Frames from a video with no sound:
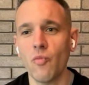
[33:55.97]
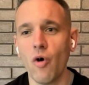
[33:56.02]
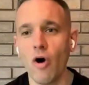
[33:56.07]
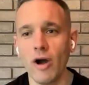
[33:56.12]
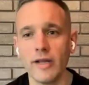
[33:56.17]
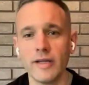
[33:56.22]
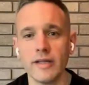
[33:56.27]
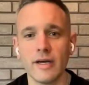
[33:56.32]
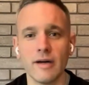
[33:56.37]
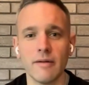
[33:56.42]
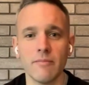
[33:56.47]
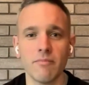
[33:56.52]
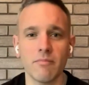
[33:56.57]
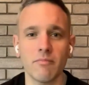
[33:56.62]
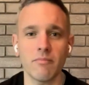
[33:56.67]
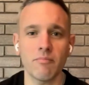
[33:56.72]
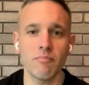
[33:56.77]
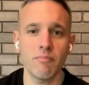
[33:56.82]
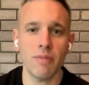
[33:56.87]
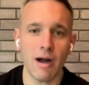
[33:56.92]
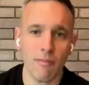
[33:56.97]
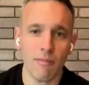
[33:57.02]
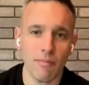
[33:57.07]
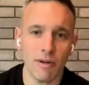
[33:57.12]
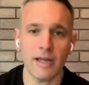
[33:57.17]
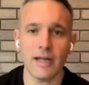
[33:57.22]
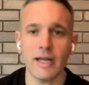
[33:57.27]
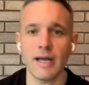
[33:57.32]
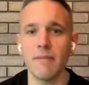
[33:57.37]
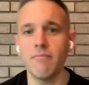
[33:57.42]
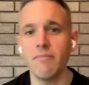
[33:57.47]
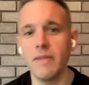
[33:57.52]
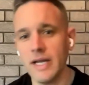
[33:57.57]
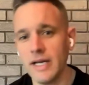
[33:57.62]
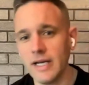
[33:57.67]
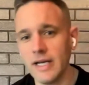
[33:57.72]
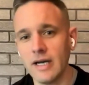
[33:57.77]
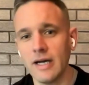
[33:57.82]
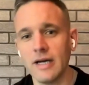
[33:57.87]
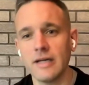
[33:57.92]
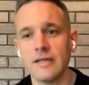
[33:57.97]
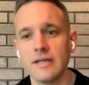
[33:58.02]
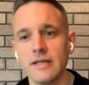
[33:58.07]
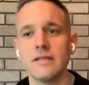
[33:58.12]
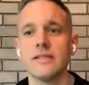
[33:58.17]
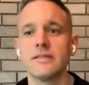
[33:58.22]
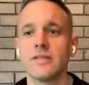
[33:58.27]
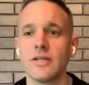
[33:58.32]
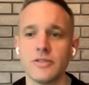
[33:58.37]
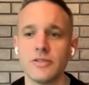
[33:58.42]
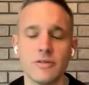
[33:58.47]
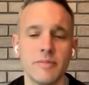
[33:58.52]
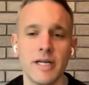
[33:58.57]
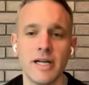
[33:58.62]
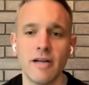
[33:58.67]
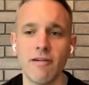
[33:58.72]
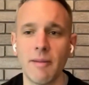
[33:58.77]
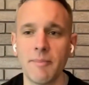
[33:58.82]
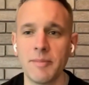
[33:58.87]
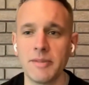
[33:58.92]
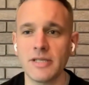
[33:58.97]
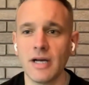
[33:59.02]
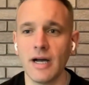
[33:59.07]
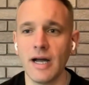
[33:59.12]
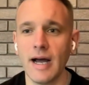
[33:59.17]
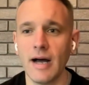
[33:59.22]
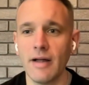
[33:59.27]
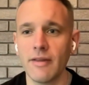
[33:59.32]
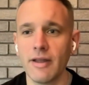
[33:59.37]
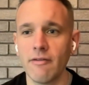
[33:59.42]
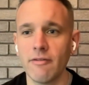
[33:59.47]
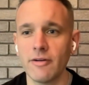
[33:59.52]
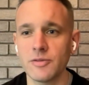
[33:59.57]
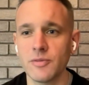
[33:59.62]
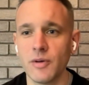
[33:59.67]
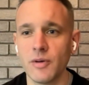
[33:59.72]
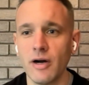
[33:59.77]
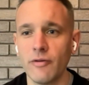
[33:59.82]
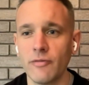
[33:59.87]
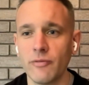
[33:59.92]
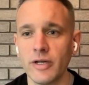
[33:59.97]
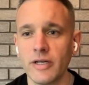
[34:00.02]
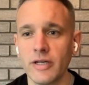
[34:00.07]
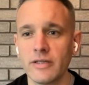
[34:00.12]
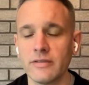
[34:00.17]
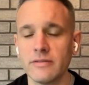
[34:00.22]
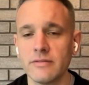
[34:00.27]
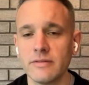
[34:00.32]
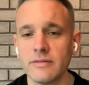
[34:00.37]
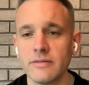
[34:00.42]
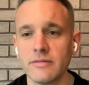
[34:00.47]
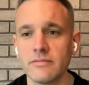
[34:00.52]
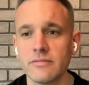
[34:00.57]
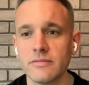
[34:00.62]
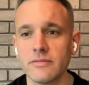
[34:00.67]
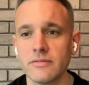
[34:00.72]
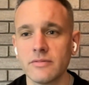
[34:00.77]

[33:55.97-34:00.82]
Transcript: wider public and media and social media appetite out there as well, if we can